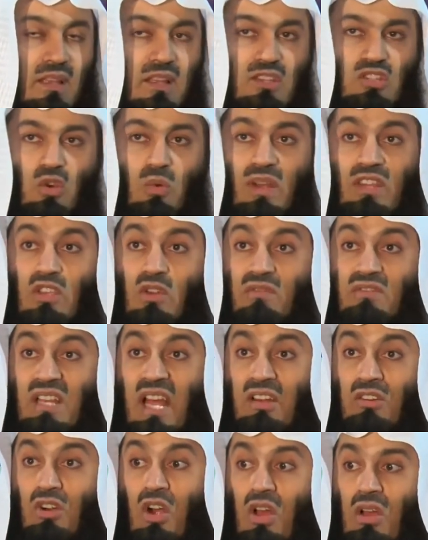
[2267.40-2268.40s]
So when you've
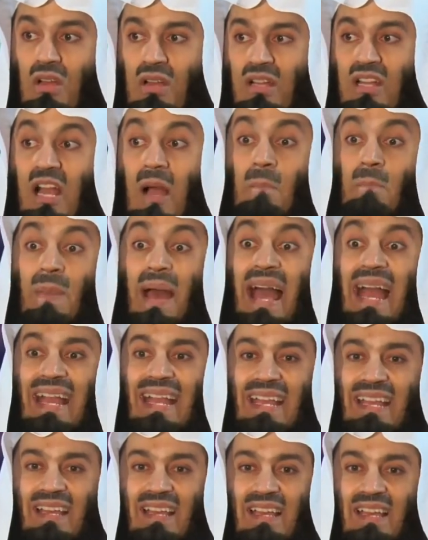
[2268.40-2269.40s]
done wrong, come
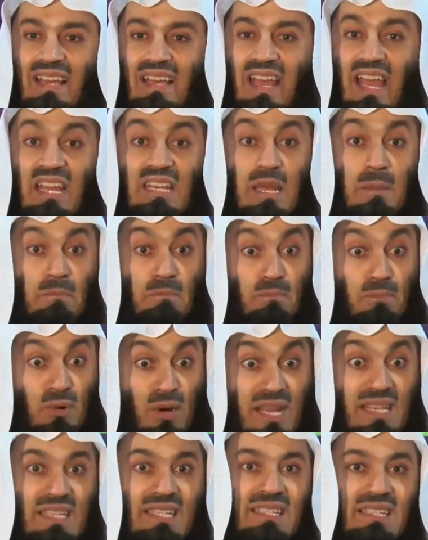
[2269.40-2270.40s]
back and
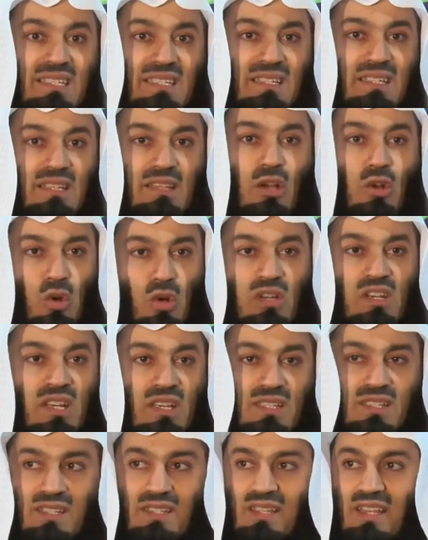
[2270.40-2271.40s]
embrace the
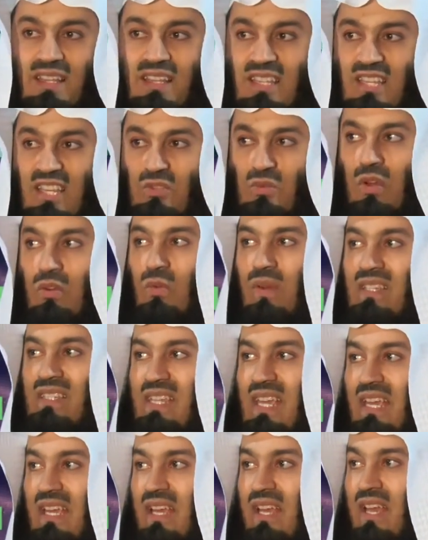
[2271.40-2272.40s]
goodness. This is what we're
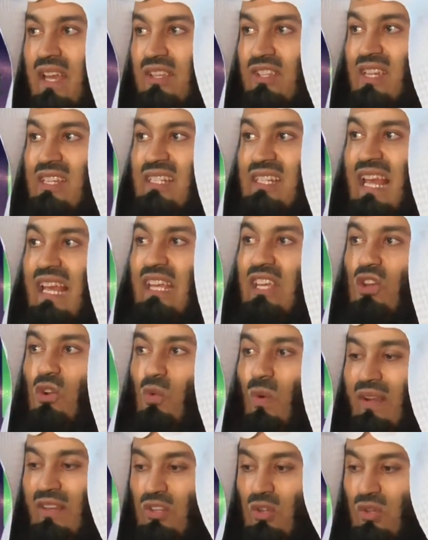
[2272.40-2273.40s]
saying. Just like you
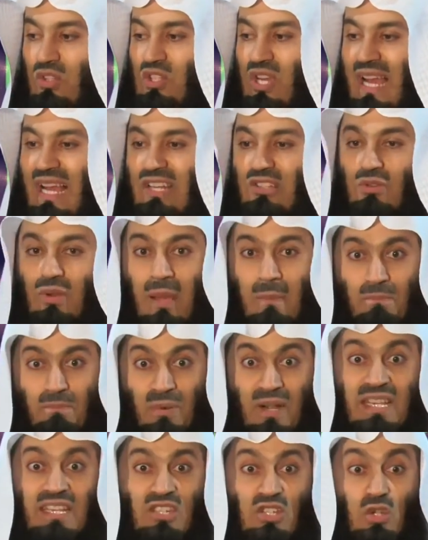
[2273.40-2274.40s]
want your child to
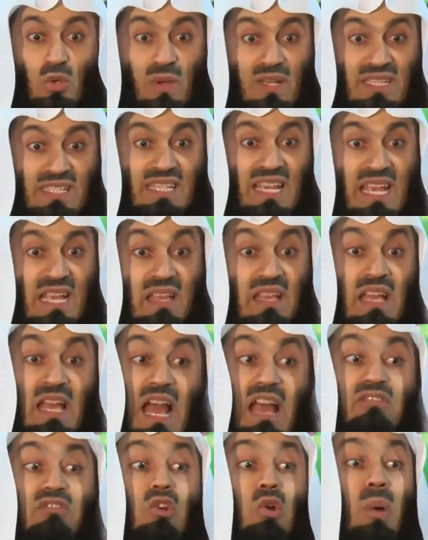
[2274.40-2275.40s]
embrace you and say,
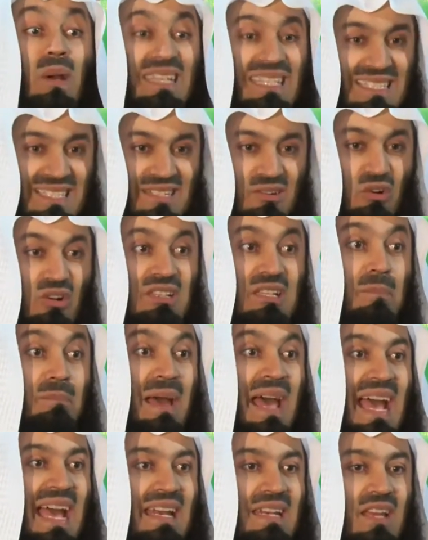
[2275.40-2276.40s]
I've quit all the
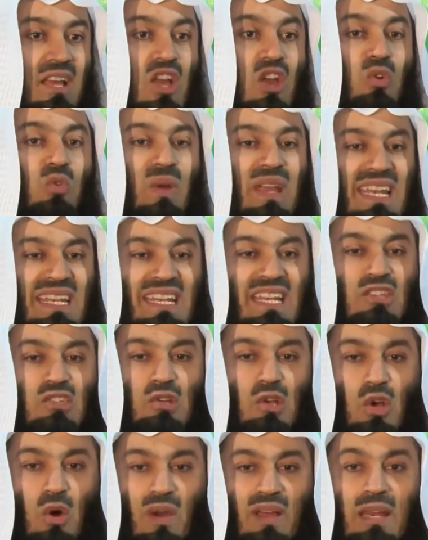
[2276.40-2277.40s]
bad, we need
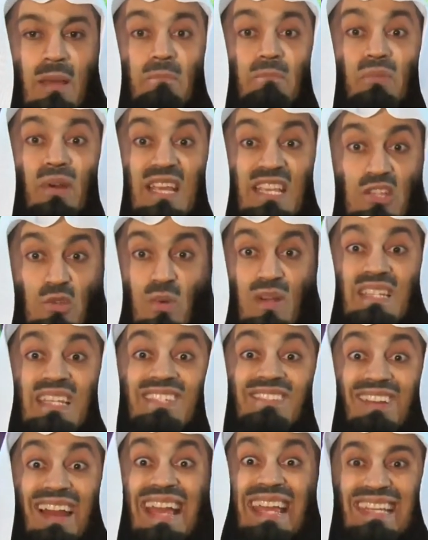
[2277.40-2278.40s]
to go and embrace what
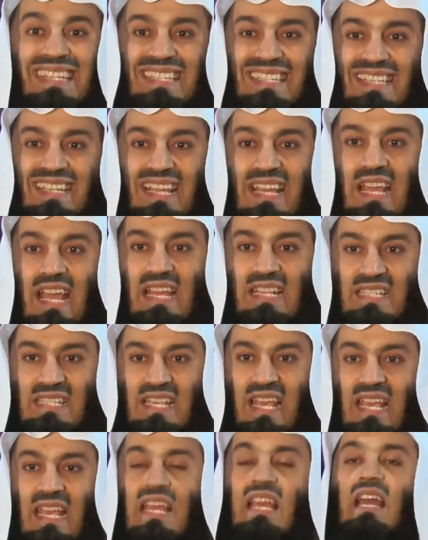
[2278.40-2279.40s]
is right and
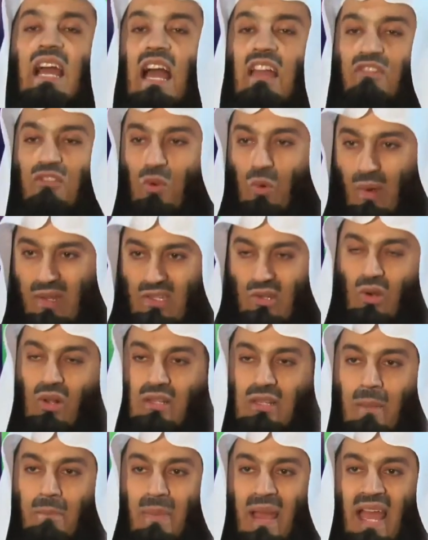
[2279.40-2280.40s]
say, I've quit
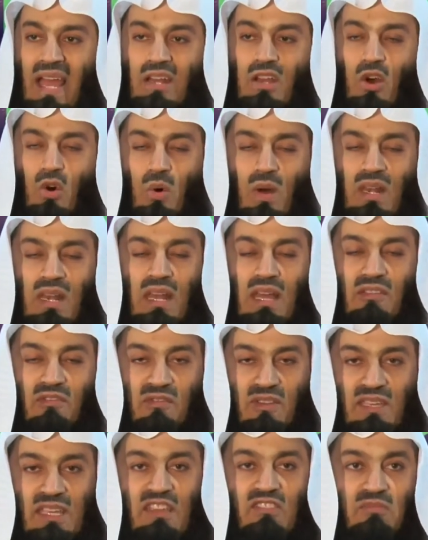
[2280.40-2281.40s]
all the bad. Oh Allah,
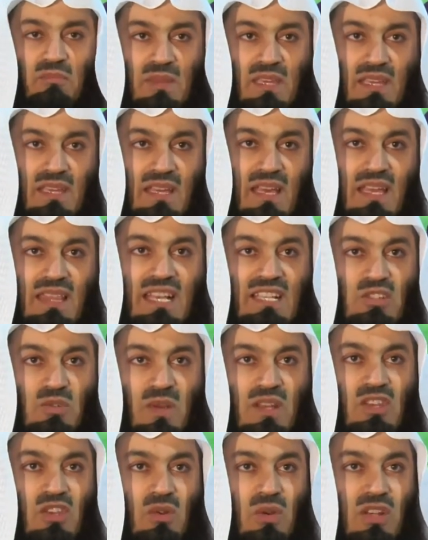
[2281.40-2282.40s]
forgive me. That's
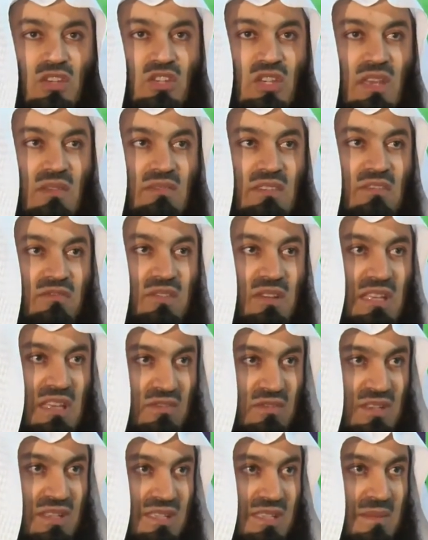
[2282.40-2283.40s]
when you achieve the
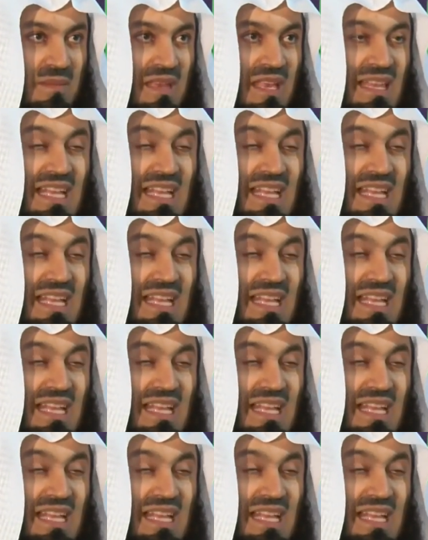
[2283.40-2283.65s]
forgiveness.